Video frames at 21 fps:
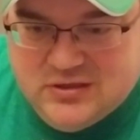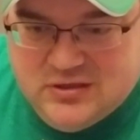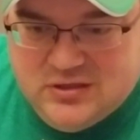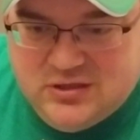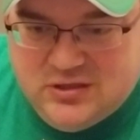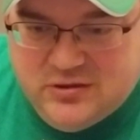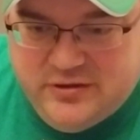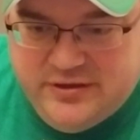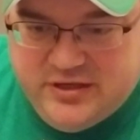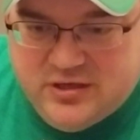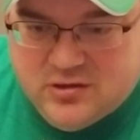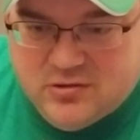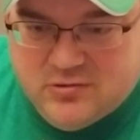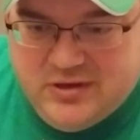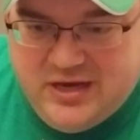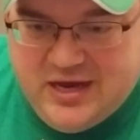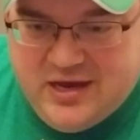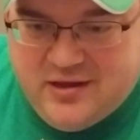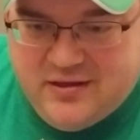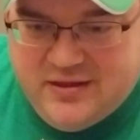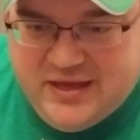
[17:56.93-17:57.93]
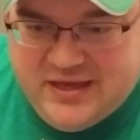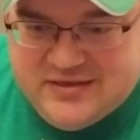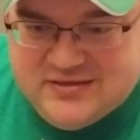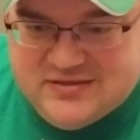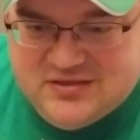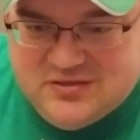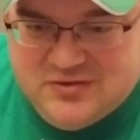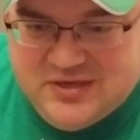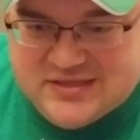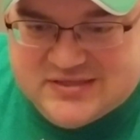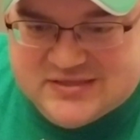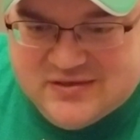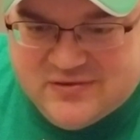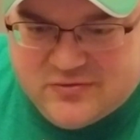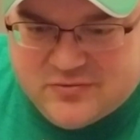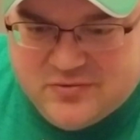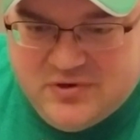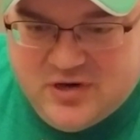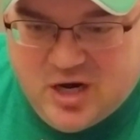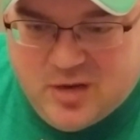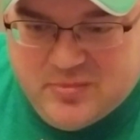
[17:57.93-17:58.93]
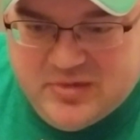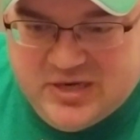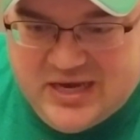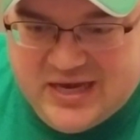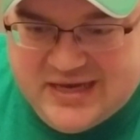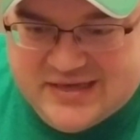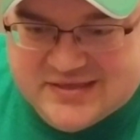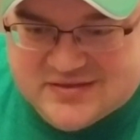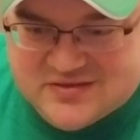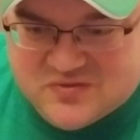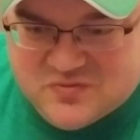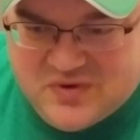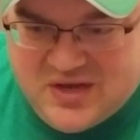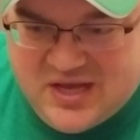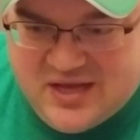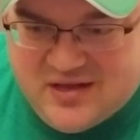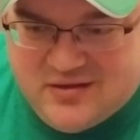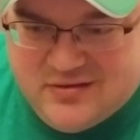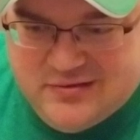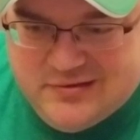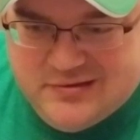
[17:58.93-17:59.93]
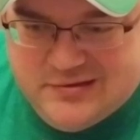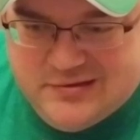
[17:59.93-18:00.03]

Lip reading: Yuli Gurriel had 2 hits and 3 RBIs as well.